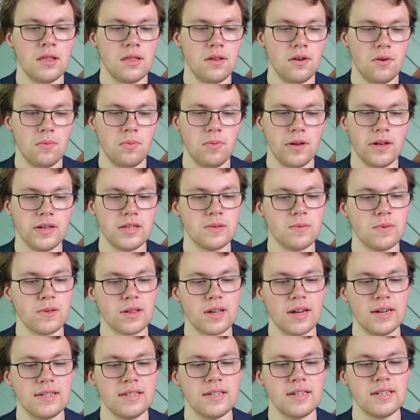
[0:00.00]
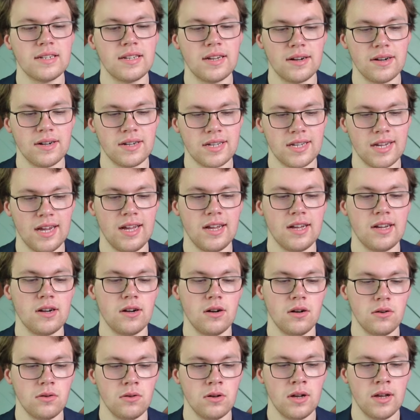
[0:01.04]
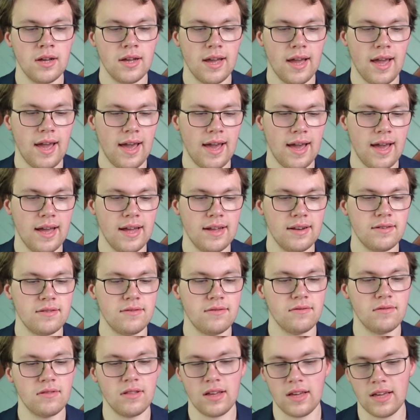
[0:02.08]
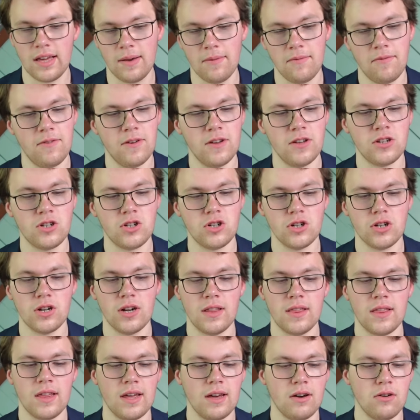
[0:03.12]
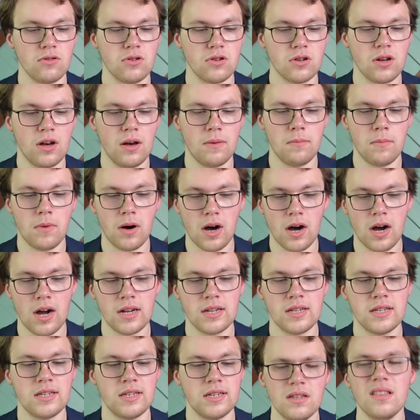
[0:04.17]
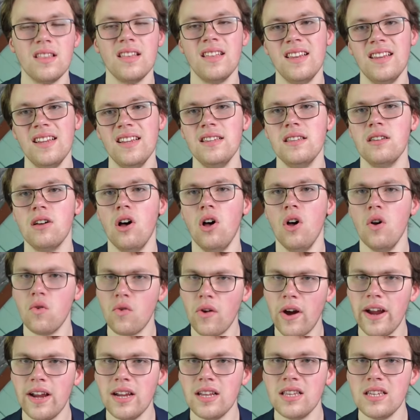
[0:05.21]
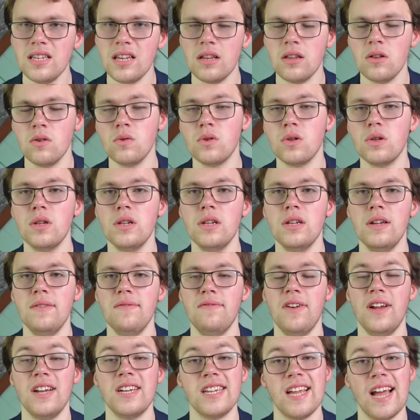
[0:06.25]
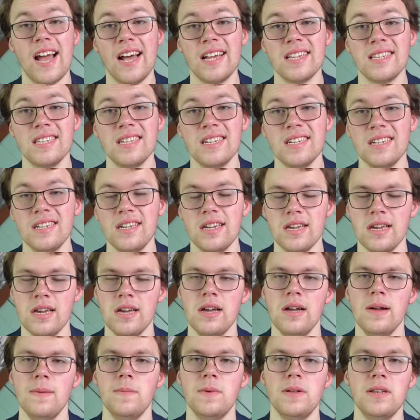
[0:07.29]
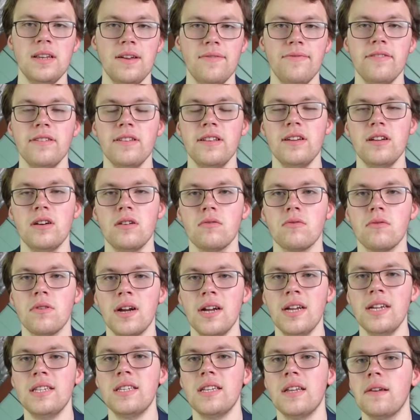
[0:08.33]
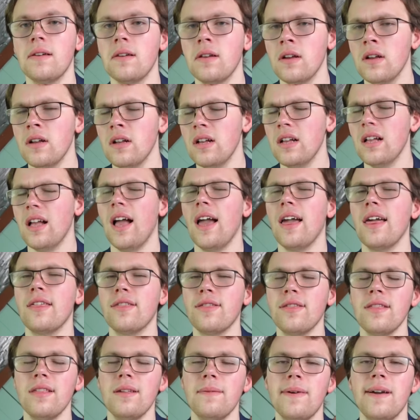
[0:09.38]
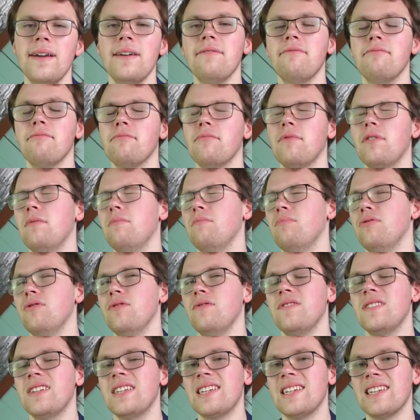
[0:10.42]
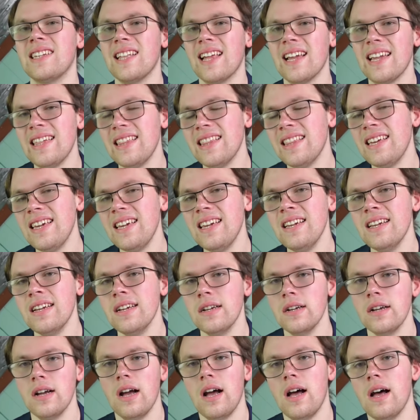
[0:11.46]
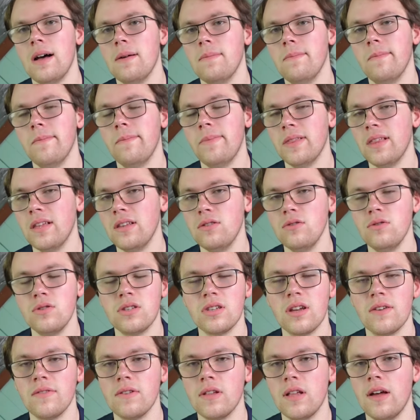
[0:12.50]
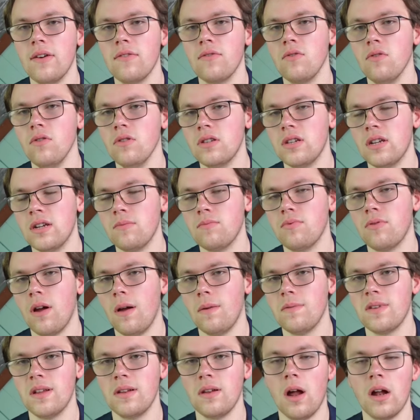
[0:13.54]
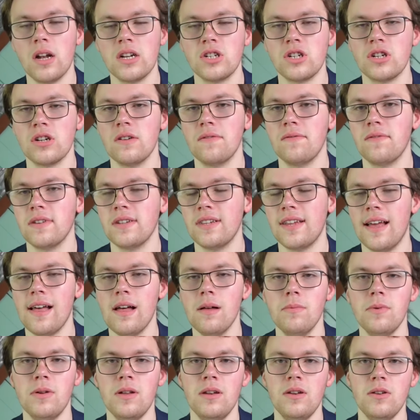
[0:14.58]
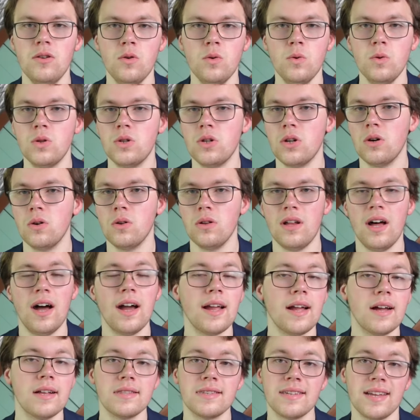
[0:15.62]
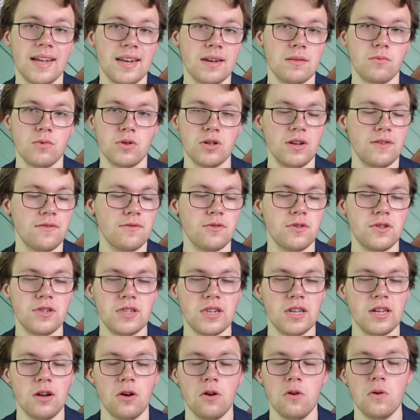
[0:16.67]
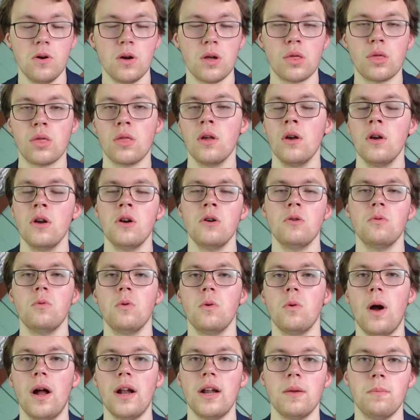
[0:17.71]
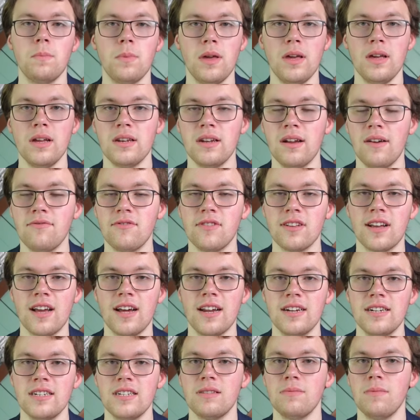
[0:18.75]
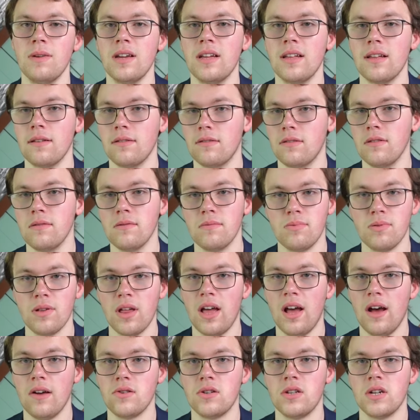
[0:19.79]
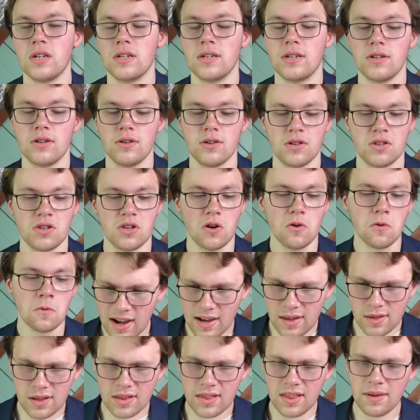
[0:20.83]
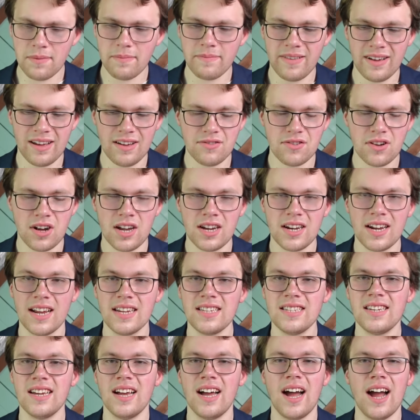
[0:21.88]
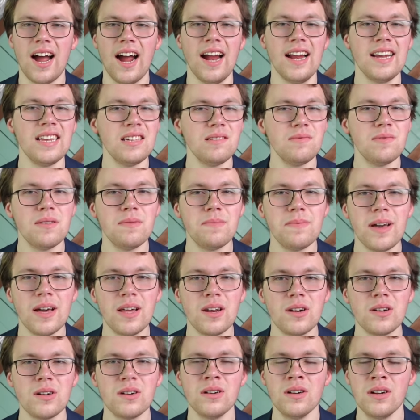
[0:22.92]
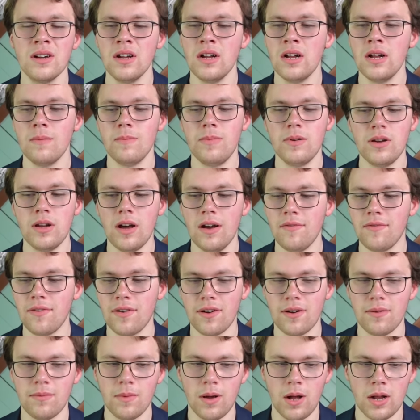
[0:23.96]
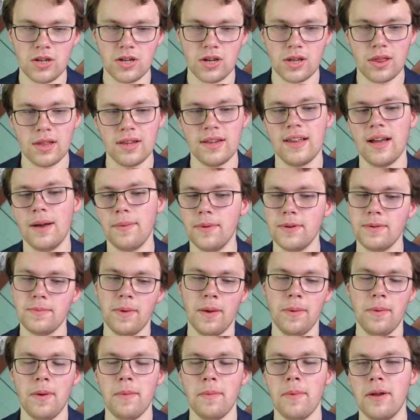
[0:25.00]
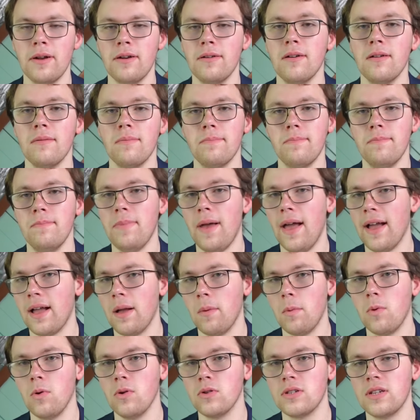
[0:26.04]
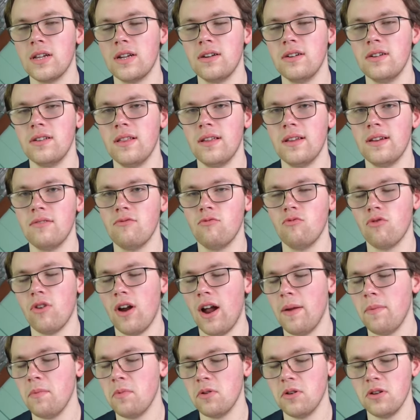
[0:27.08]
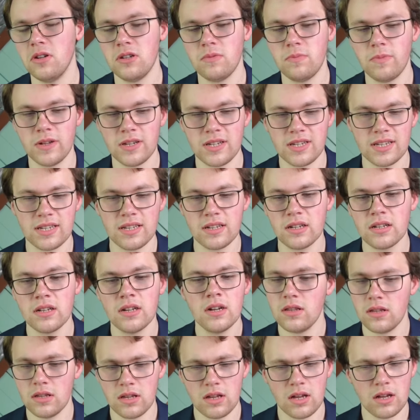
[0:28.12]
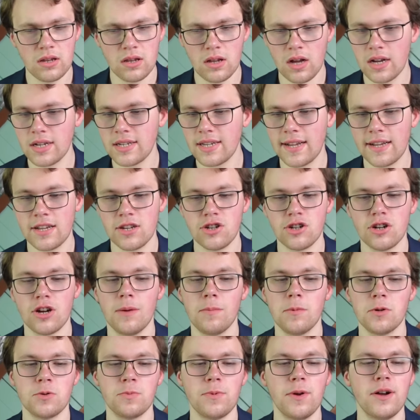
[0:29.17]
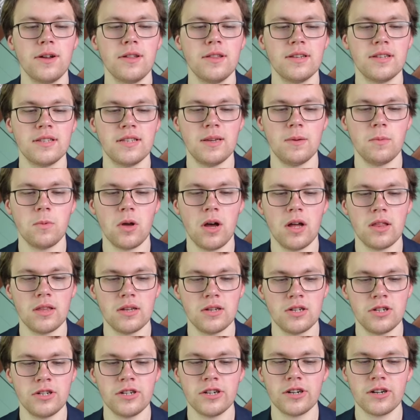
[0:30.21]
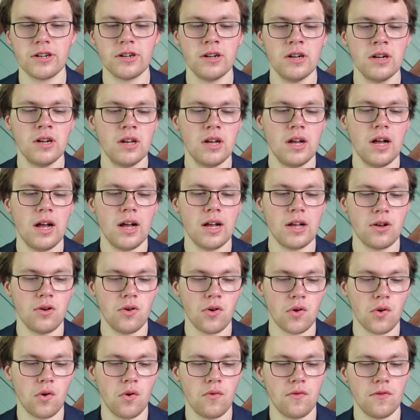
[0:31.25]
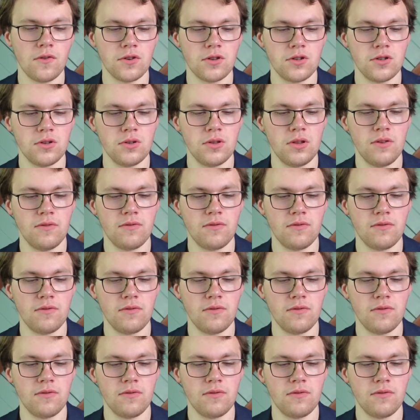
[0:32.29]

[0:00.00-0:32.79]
They replaced him with guys like Tarasenko and they kept Fischer and they also got Motte. So they did all right. I don't think they did fantastic, but they definitely did all right. And I think they might have improved slightly, uh, but they do still have a lot of goaltending problems. I'm not sure if a Talbot, Husso, Lyon tandem, whichever ones they go with, will wind up being enough to cut it to make it to the playoffs next year. So I think they may have gotten a tiny bit better, but not very much. I think Talbot might be a better backup goaltender than Reimers, but still. I'm not exactly sure how much better this team got this year. Uh, going over to the